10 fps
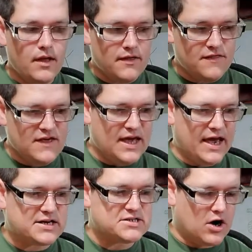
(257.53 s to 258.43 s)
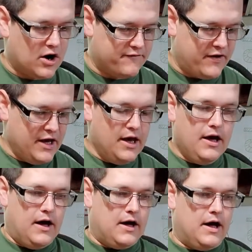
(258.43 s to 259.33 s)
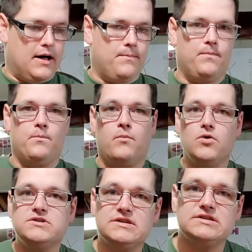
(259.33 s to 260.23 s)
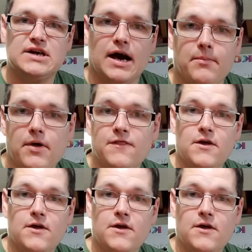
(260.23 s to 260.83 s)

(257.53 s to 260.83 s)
xcarve, most of the time the